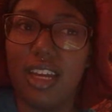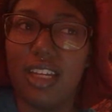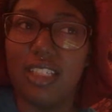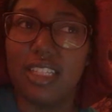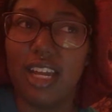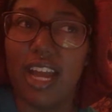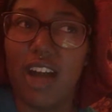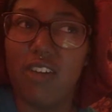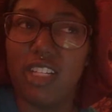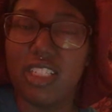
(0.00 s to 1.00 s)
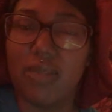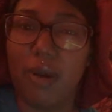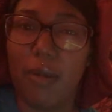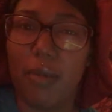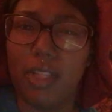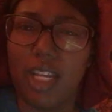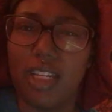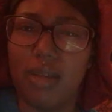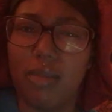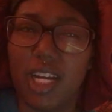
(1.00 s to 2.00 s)
And it's like I don't get to see my mama
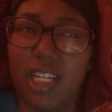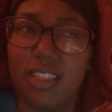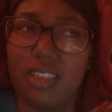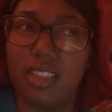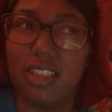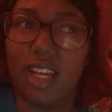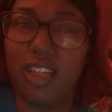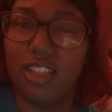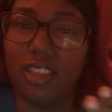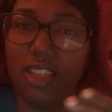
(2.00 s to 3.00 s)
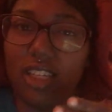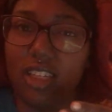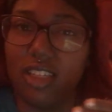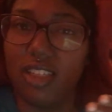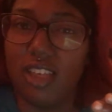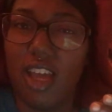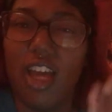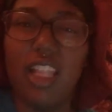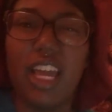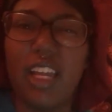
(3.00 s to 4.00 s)
like that, but I get to see like other kids.
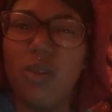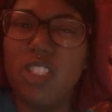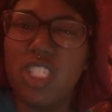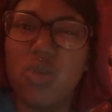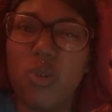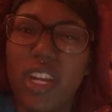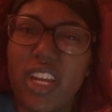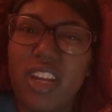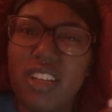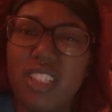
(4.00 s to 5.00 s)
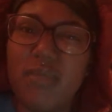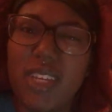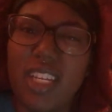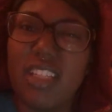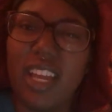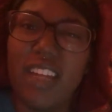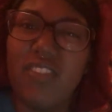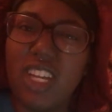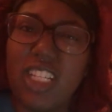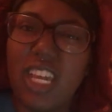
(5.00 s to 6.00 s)
Like it was just weird to me. Like
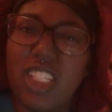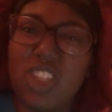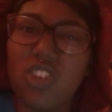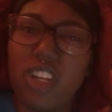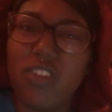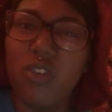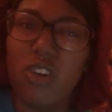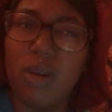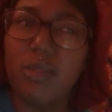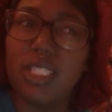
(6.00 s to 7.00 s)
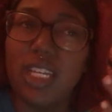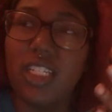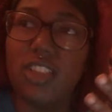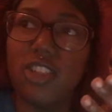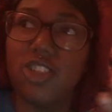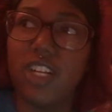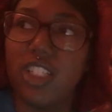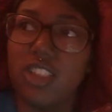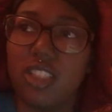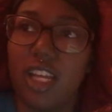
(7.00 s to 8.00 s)
even at the age of three or four, I'm just like these are
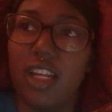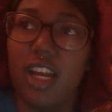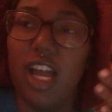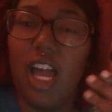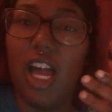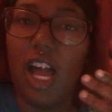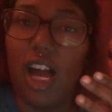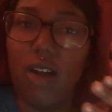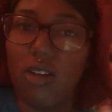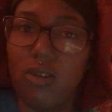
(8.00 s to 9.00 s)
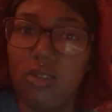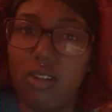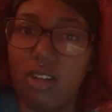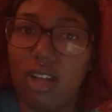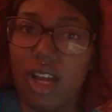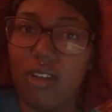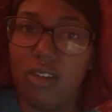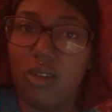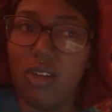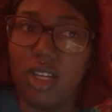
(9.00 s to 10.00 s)
strangers. Like I don't know, I
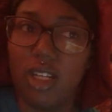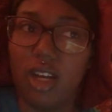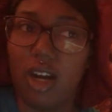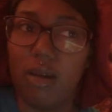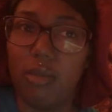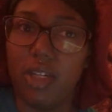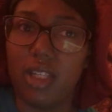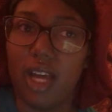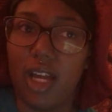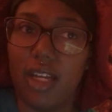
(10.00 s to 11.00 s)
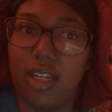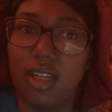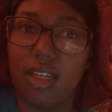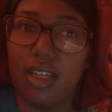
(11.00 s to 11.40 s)
don't know none of y'all, but like